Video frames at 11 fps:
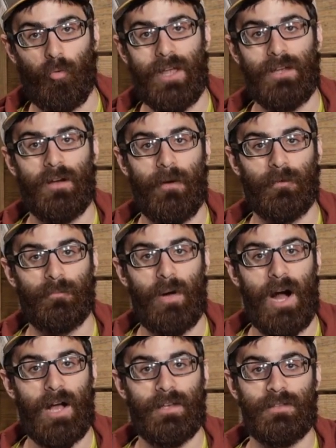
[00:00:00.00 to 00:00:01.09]
rain cover
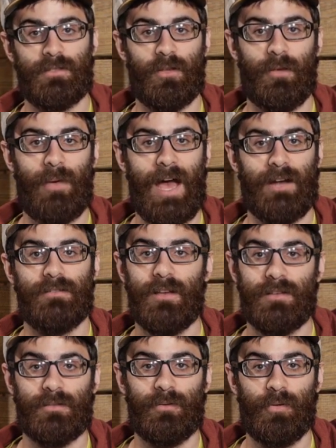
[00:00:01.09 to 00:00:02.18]
pocket. So the pack
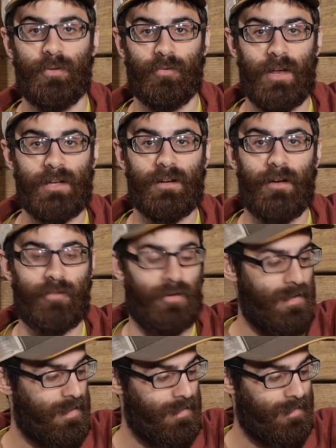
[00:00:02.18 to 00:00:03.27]
does include a rain cover,